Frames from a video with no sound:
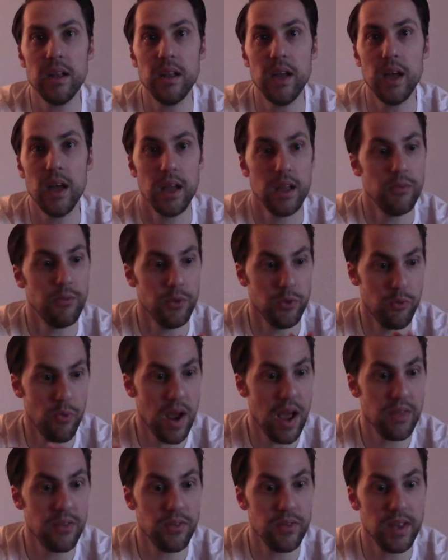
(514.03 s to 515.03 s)
uh, if you'd
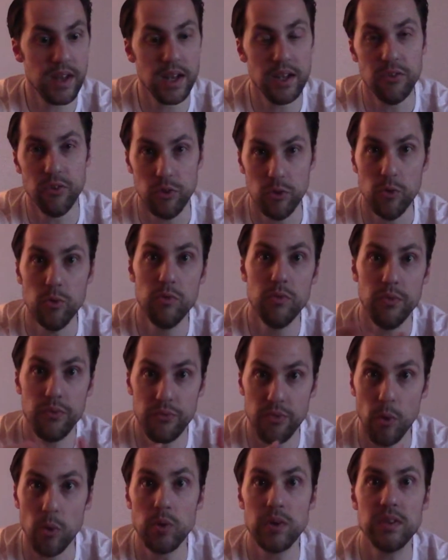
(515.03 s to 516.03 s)
rather that I do
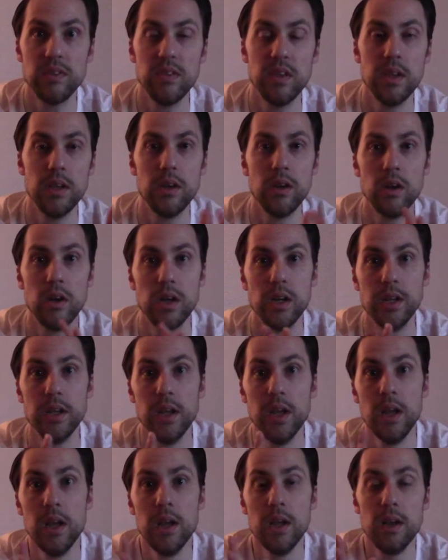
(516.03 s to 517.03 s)
focus in on
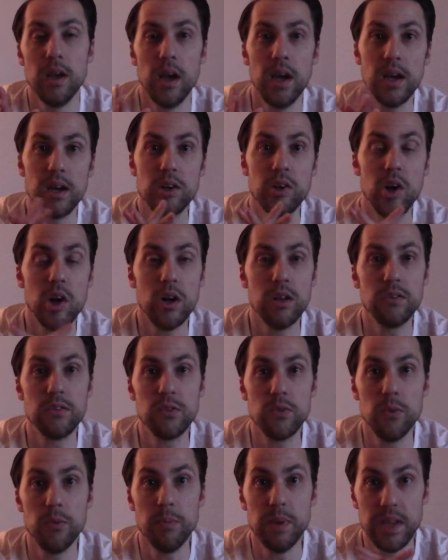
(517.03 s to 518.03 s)
Uh,
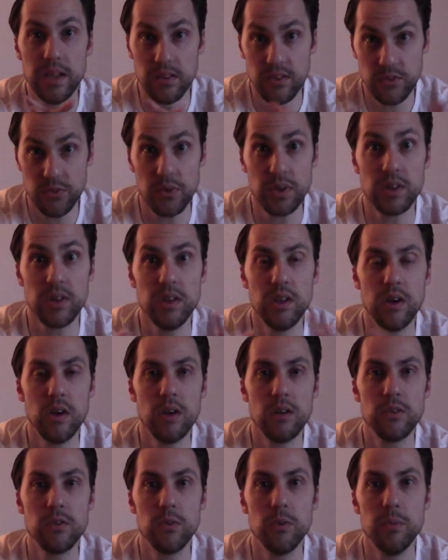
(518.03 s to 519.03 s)
console-based, strictly
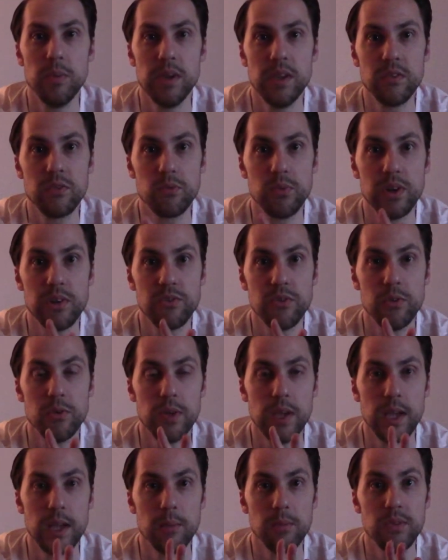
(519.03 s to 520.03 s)
console-based retro
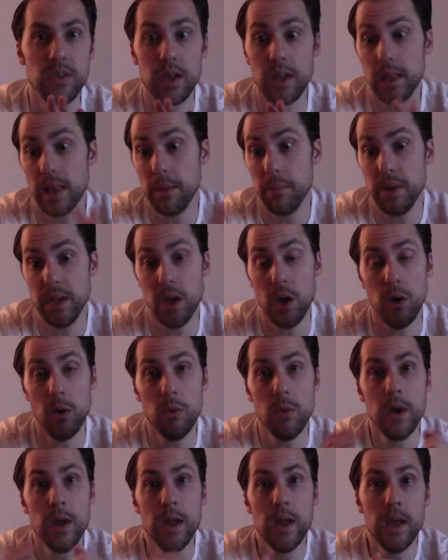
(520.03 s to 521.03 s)
games, uh, let me
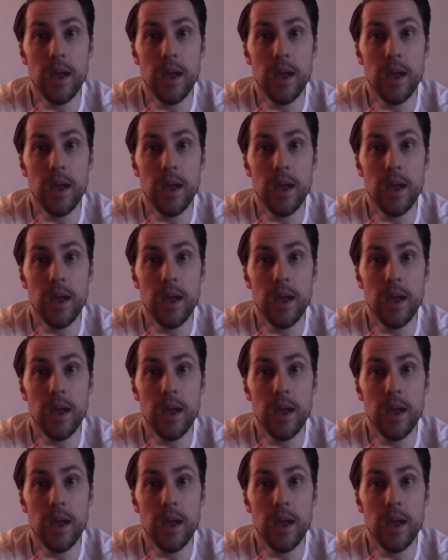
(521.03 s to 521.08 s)
know.